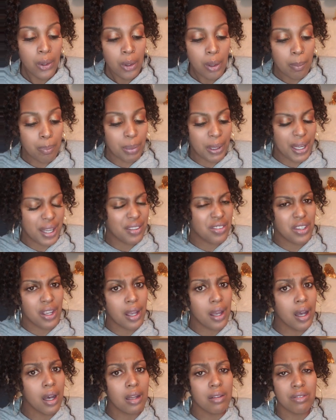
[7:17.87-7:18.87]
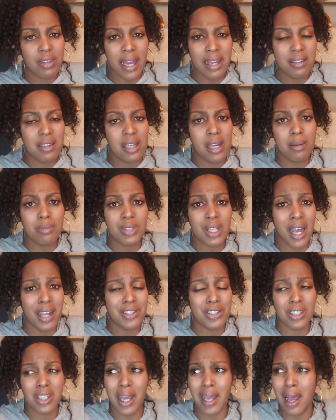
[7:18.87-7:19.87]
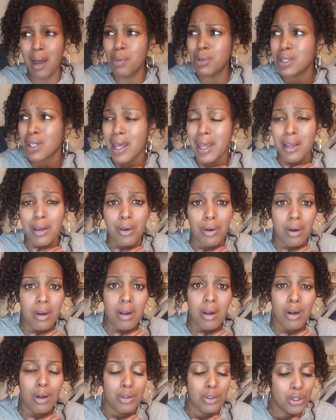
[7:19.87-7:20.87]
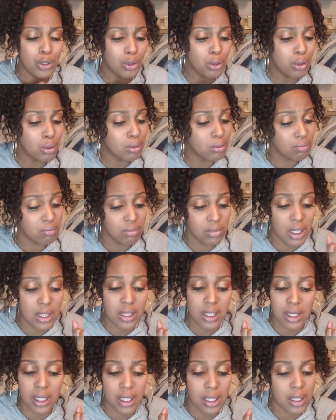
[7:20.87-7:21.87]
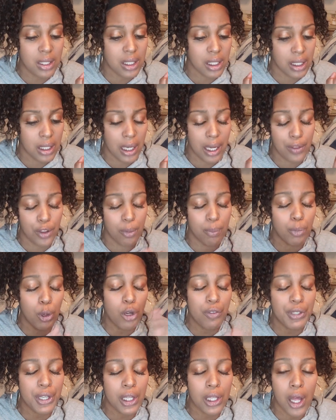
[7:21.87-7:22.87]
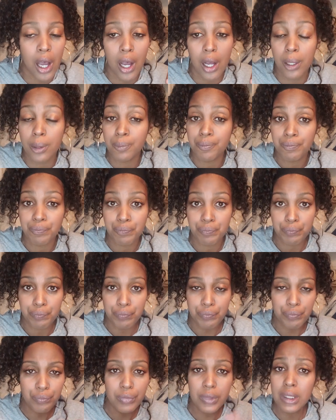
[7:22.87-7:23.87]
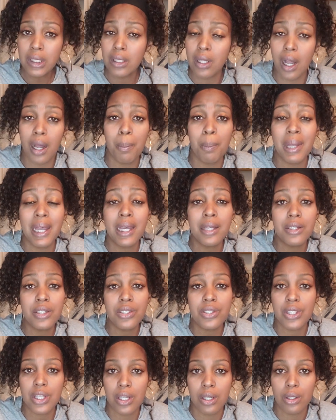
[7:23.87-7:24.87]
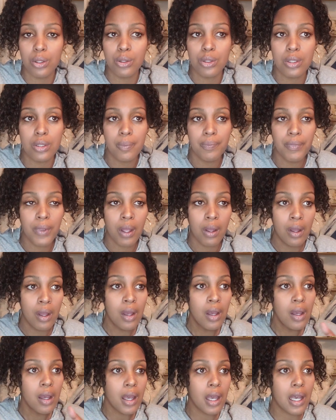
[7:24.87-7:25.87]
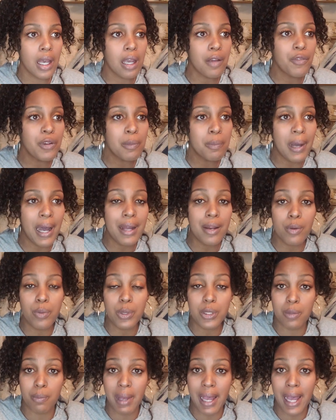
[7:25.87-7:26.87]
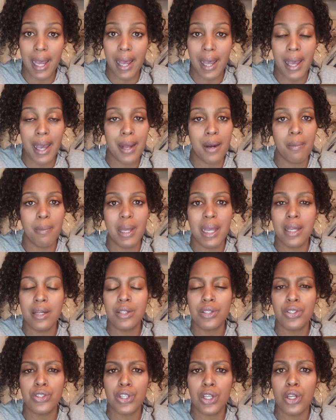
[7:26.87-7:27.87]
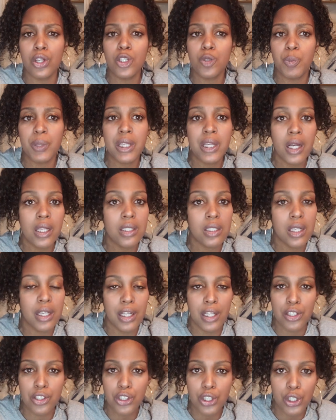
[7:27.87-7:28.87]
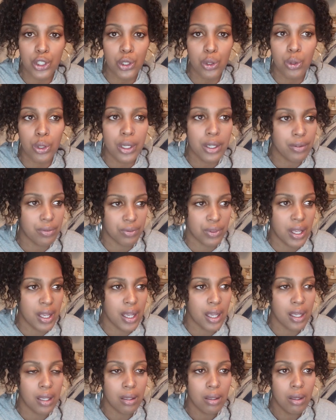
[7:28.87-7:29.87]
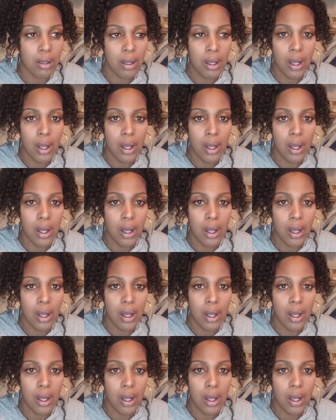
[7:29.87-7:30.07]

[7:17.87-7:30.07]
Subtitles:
But yeah, that damn Tasha K, I was like, girl, you need to get it together. Moving along. Amanda Seales. Everybody was mad at Amanda Seales because of the Insecure thing.